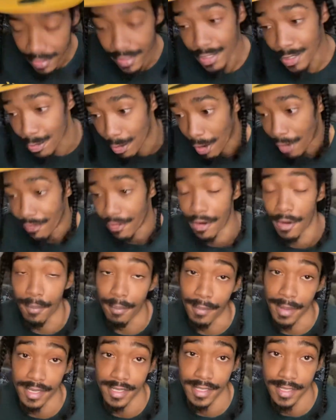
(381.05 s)
You already
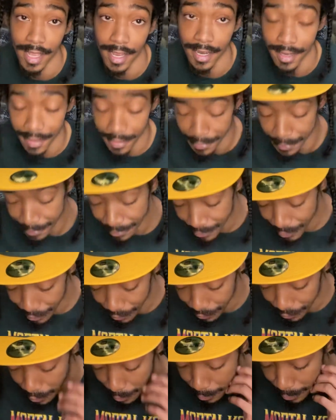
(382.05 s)
messed that up, you
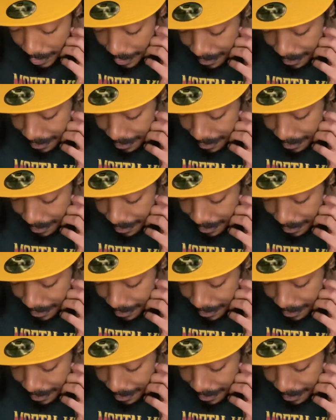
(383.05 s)
feel me?